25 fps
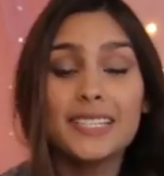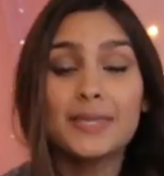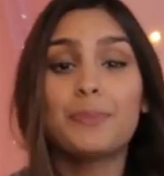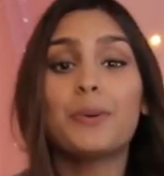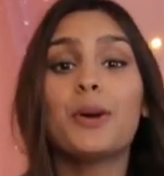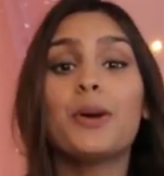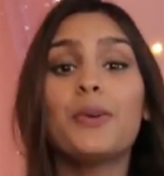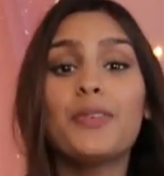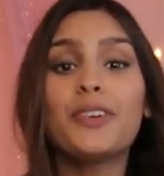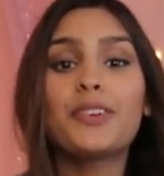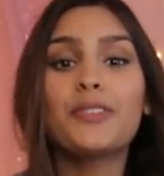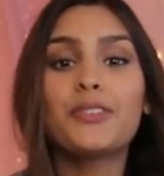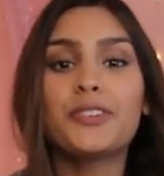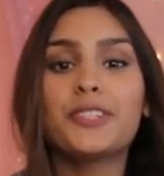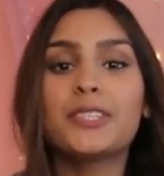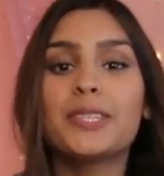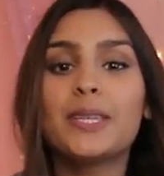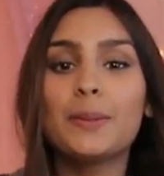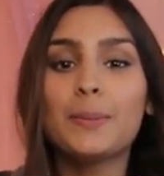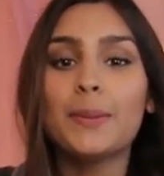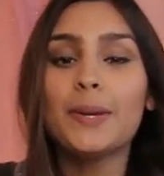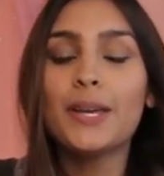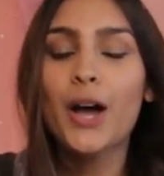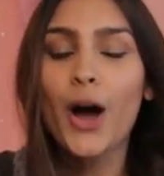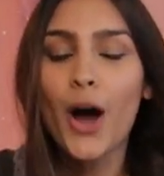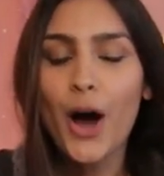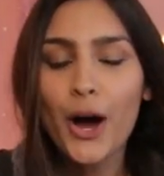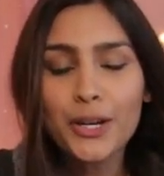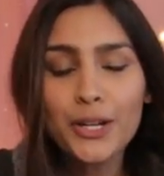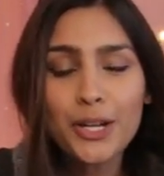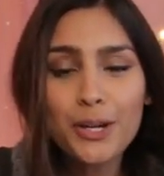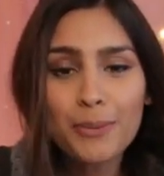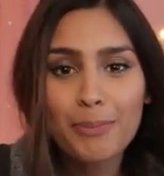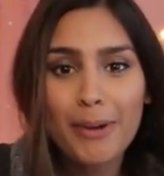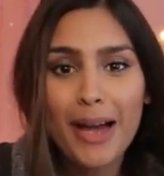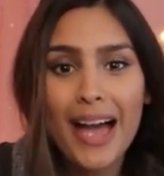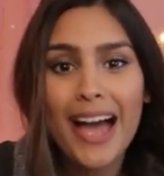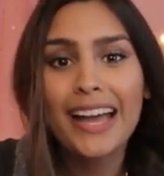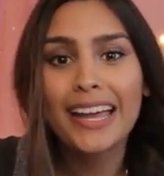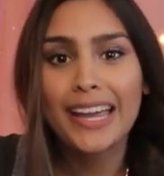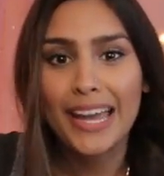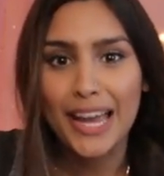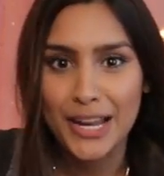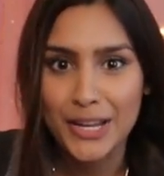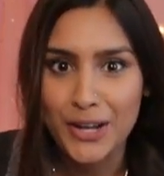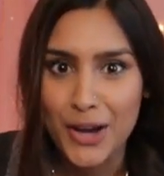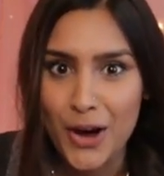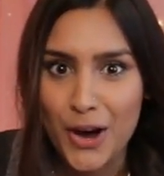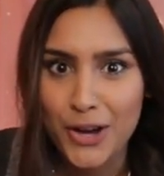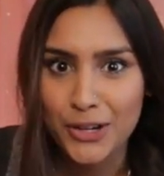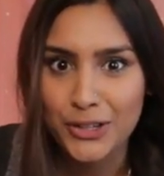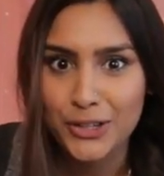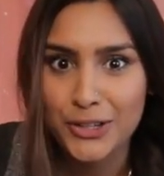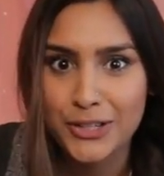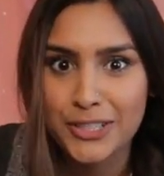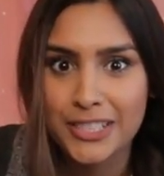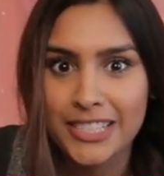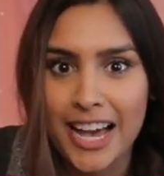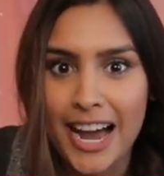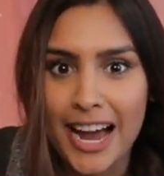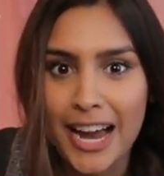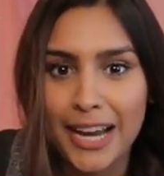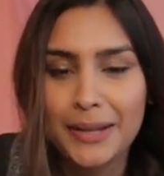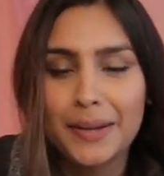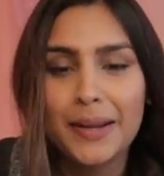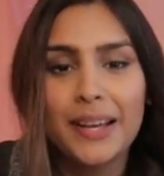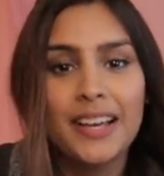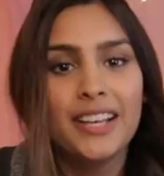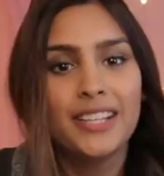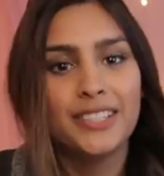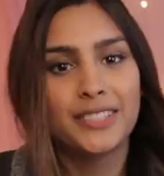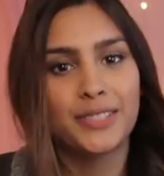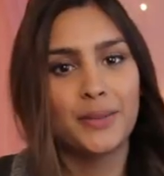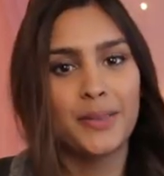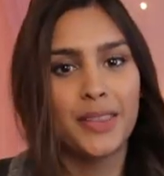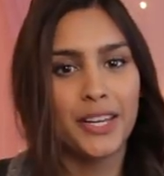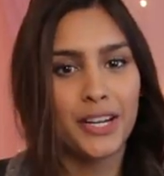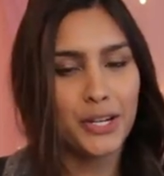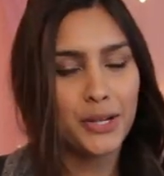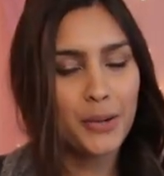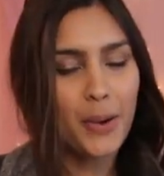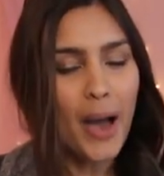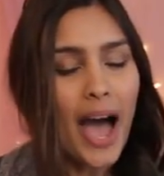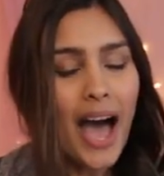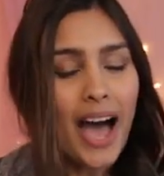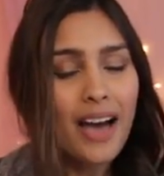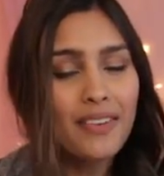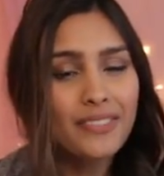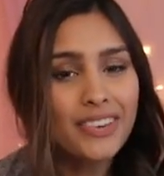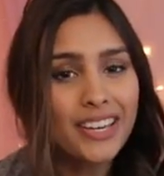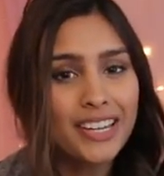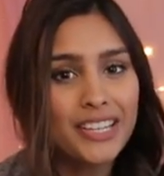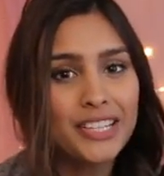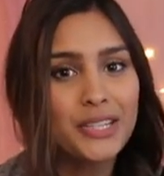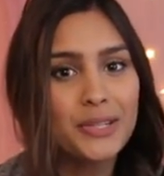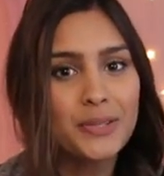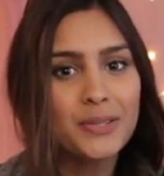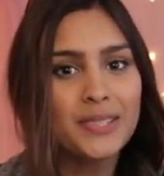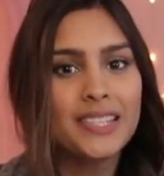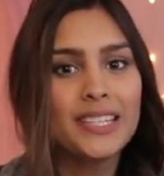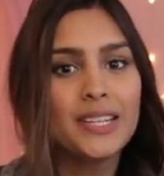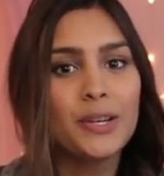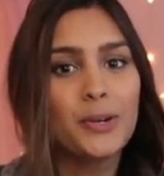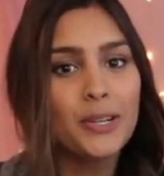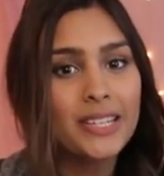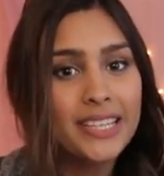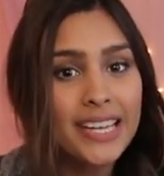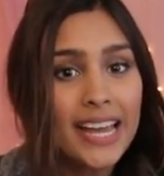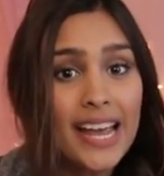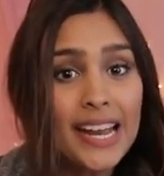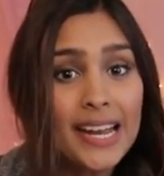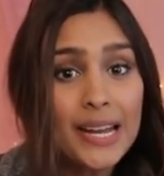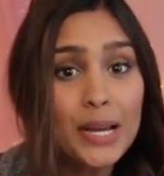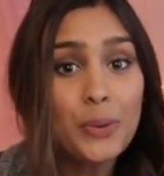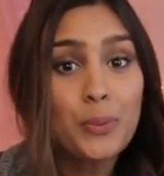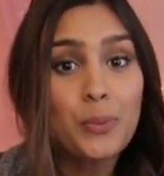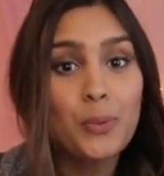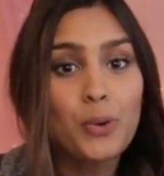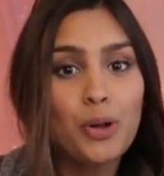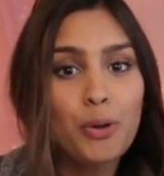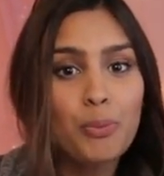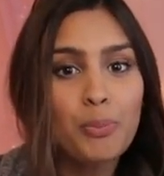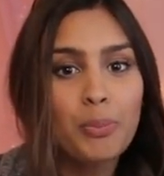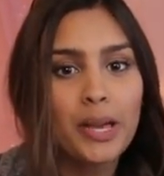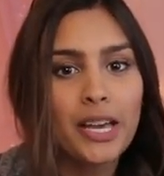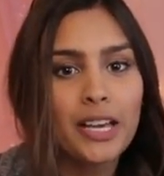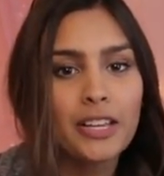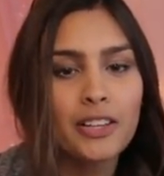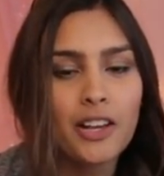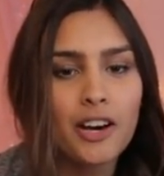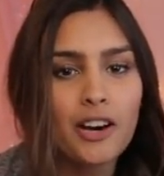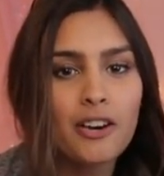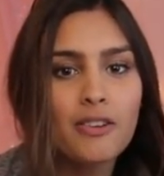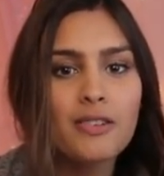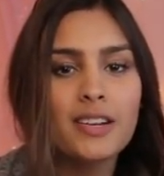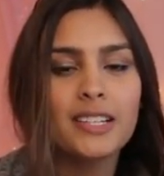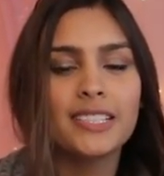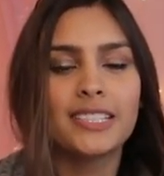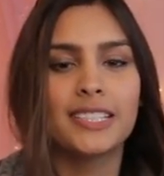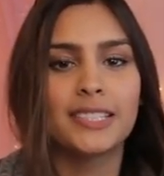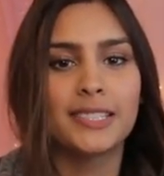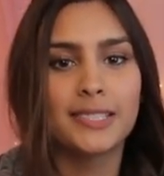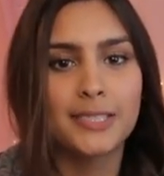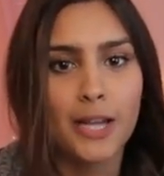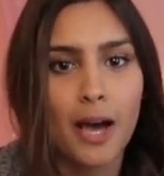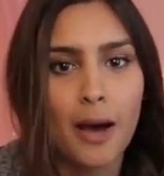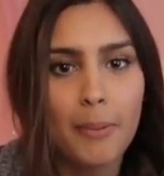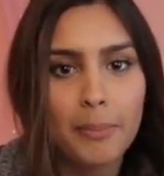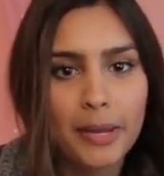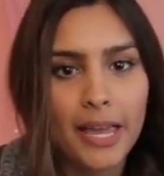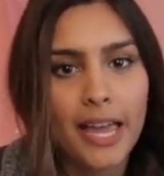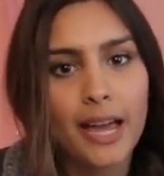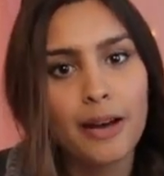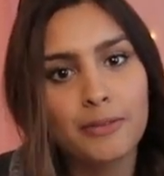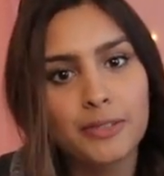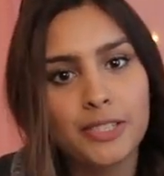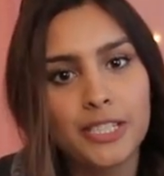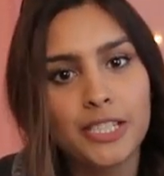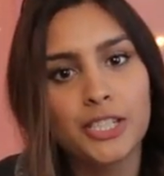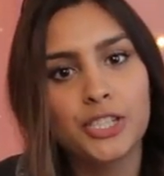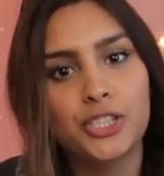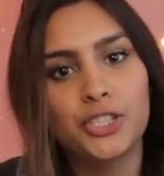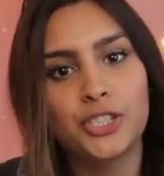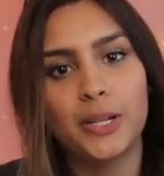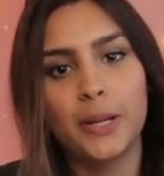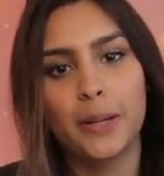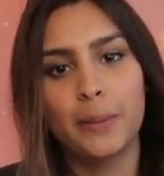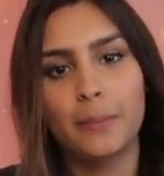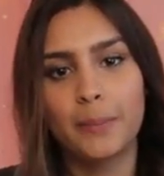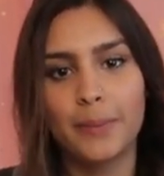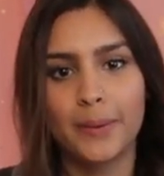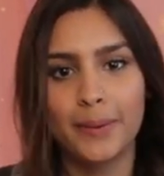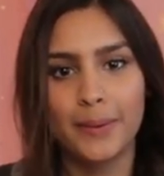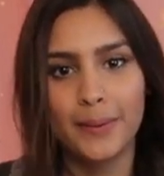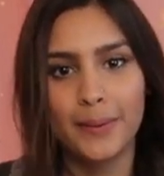it's perfect for sleeping on your back and on your side. So there you have it. Use the organic wool pillow to stop counting sheep.